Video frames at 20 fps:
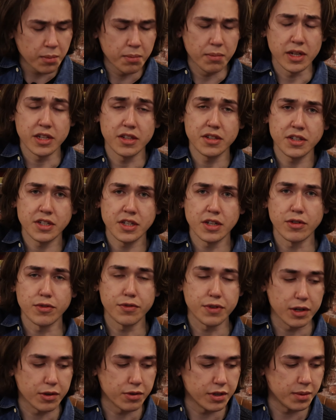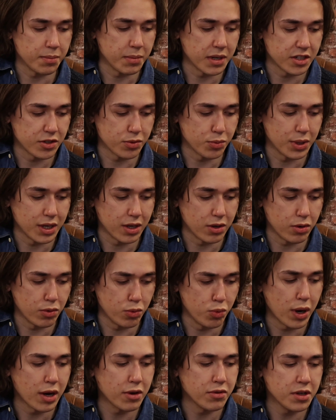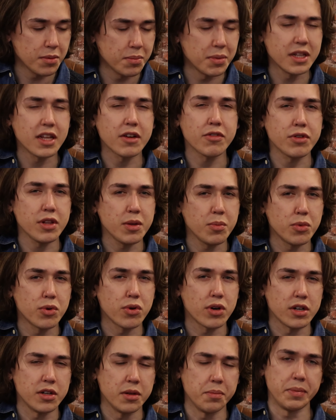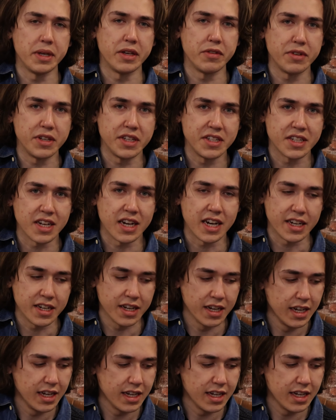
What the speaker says: but still very much well rounded, but definitely more on the beefy side,